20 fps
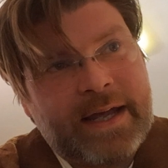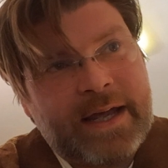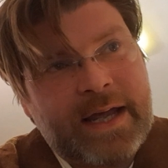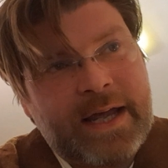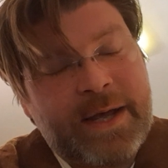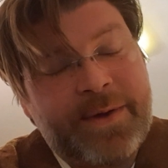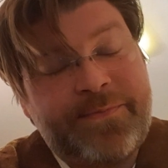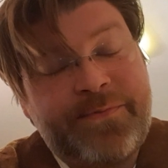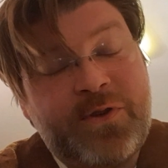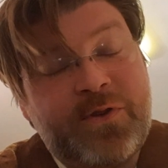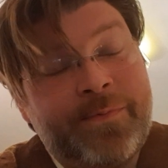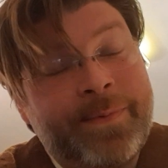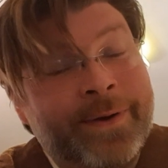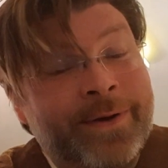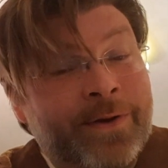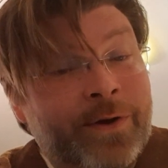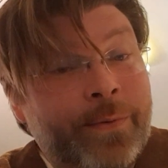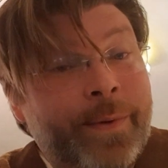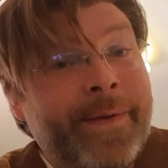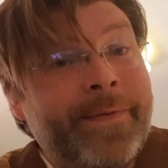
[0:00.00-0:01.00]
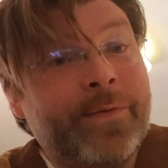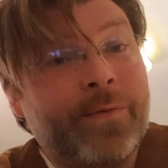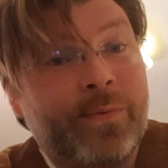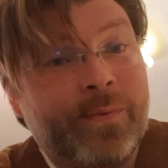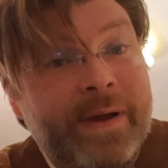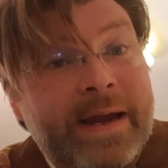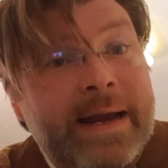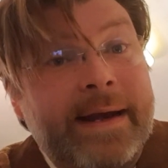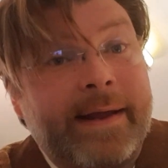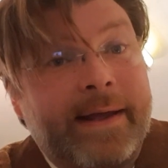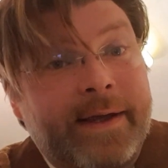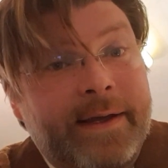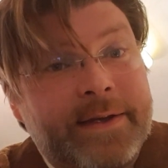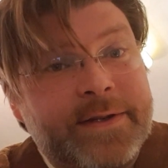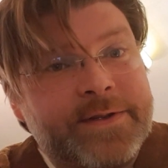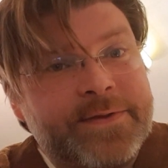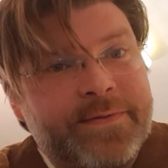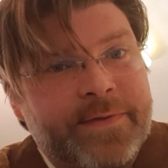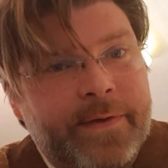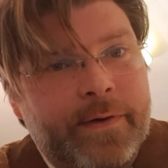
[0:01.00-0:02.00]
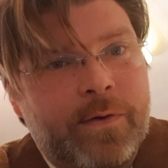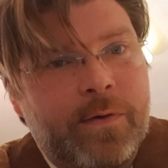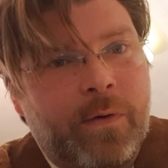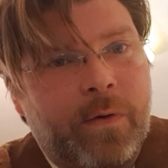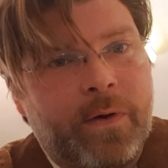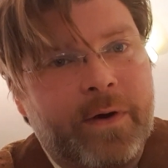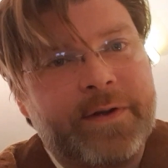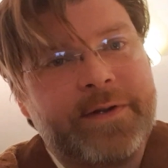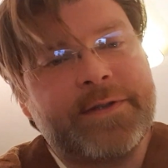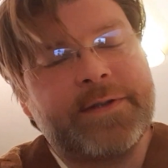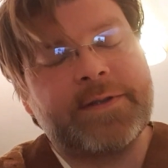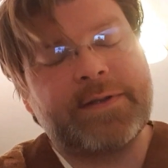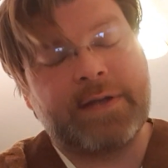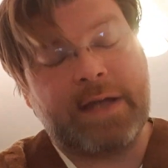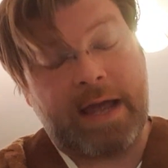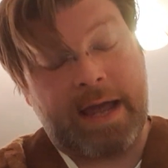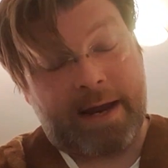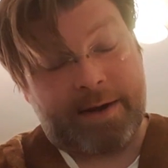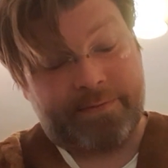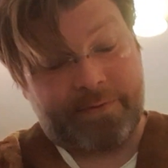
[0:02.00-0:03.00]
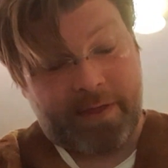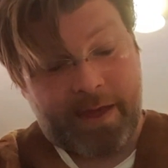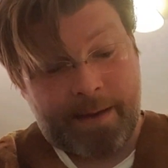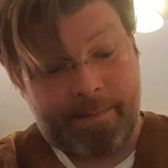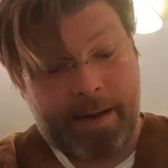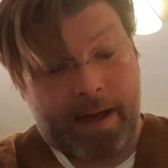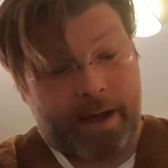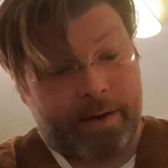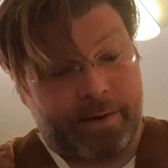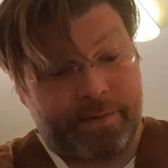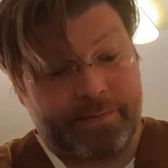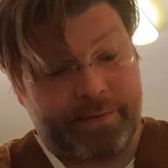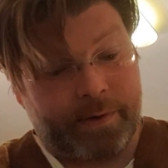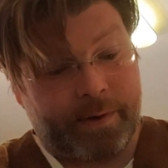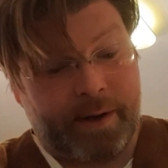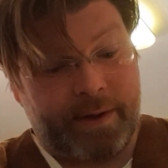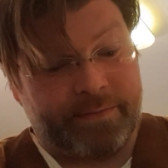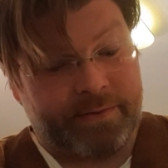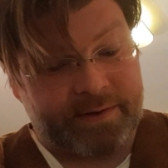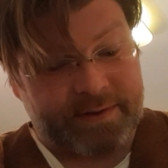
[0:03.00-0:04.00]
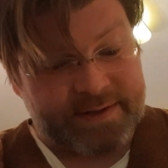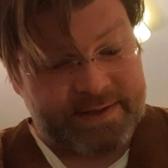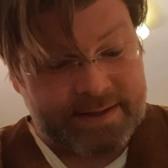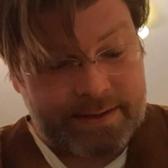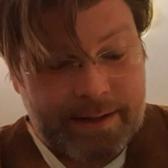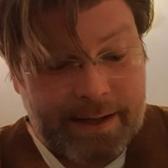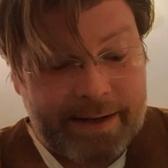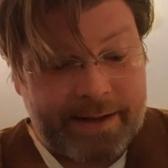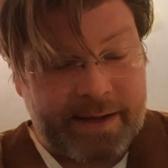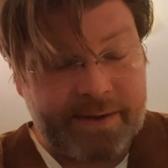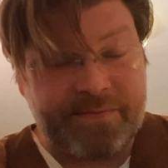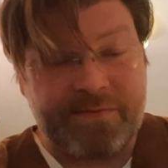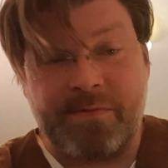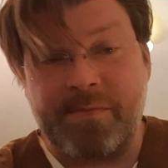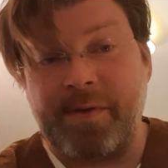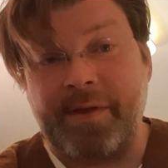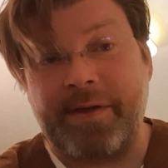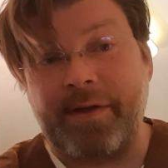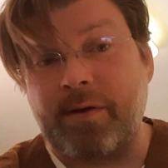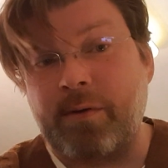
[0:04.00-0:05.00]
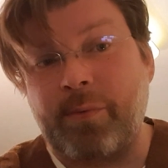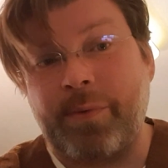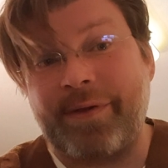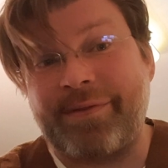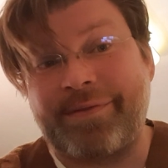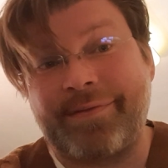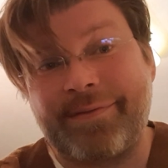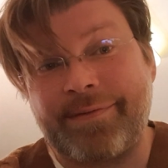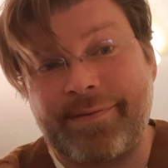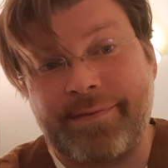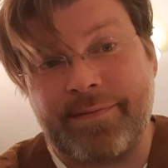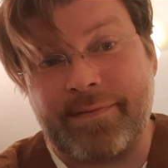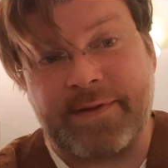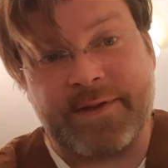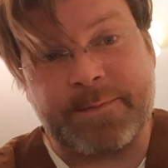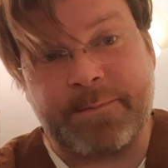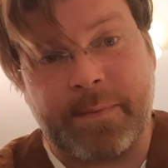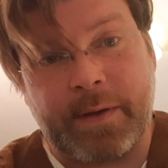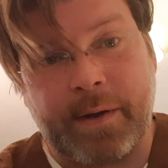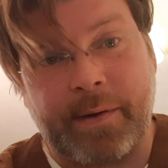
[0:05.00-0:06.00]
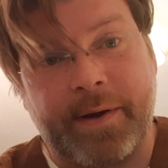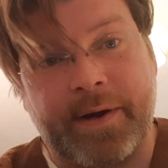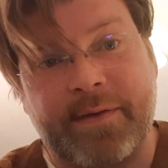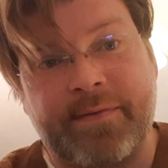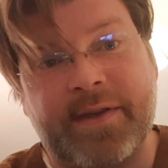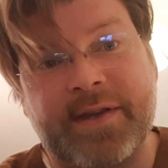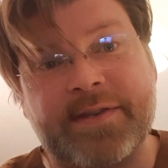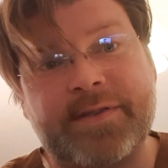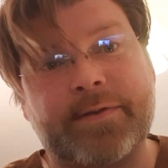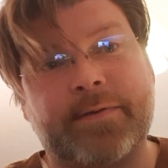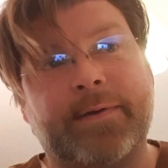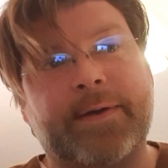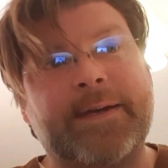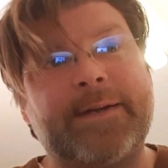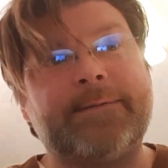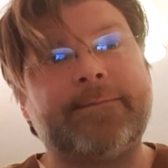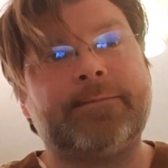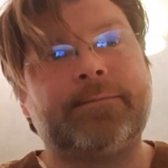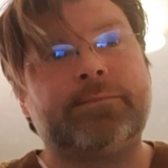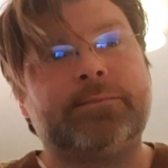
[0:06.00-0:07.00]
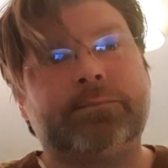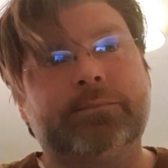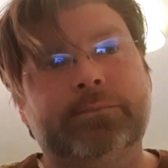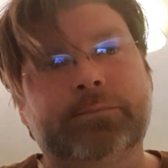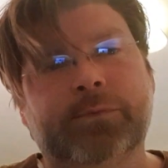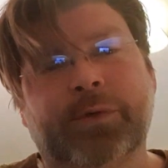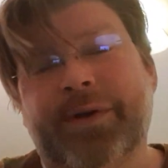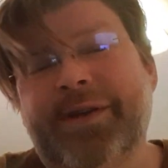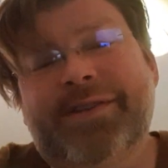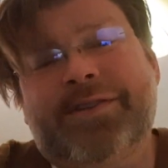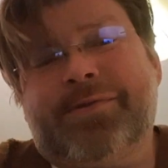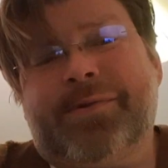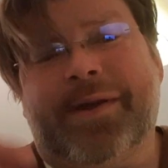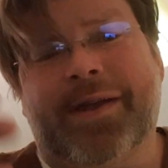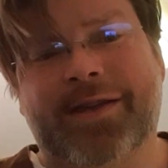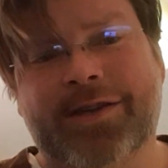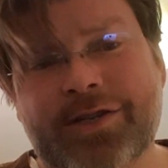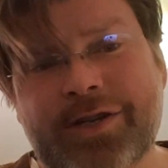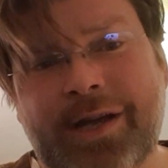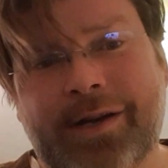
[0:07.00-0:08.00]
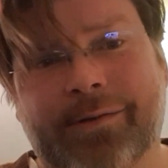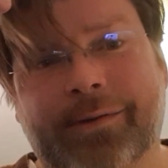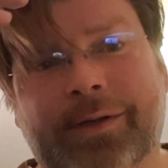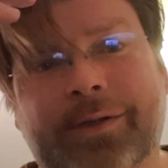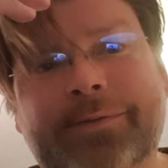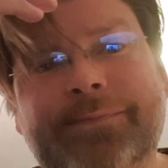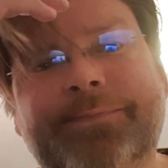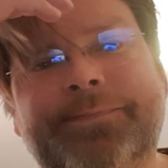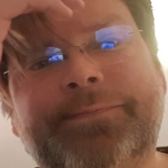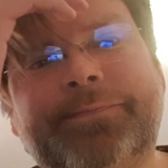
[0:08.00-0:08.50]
If you've been doing the readings for the course, and for that matter, if you're even slightly familiar with this period of history, or history in general,